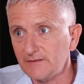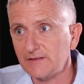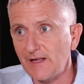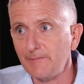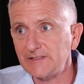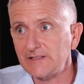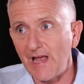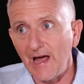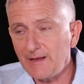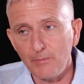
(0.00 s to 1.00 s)
Does that make sense?
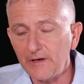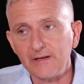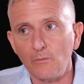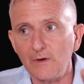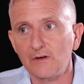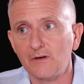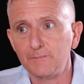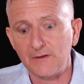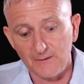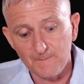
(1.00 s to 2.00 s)
Yeah. Anybody that we look
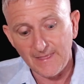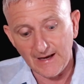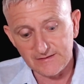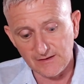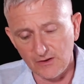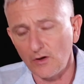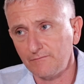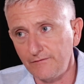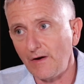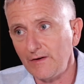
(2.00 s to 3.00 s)
up to has
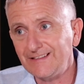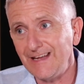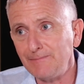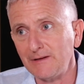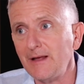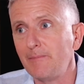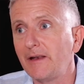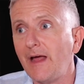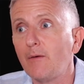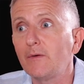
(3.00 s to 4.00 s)
thought very deeply
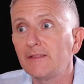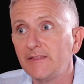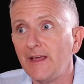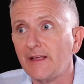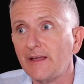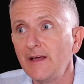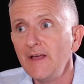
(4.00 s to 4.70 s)
about how we think.